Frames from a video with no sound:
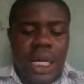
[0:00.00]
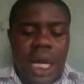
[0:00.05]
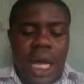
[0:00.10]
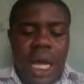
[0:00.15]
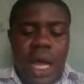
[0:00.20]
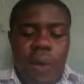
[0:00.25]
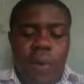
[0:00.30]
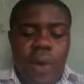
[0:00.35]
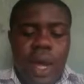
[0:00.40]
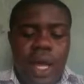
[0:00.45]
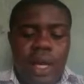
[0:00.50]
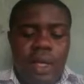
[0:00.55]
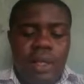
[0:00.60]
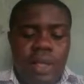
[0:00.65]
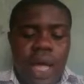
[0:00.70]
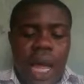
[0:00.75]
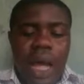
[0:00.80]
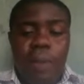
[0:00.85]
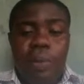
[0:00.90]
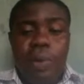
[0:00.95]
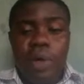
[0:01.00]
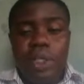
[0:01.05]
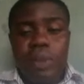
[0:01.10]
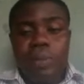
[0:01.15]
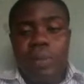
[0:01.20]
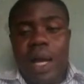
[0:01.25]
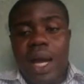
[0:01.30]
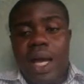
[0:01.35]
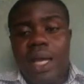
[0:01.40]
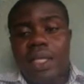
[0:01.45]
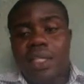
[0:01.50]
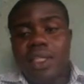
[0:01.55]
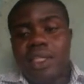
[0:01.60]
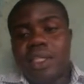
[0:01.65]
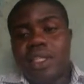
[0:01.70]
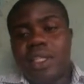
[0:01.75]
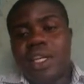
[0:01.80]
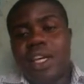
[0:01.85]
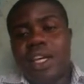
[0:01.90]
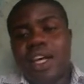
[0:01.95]
uh, well, I brought my,
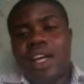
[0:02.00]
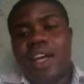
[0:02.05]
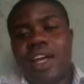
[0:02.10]
eh,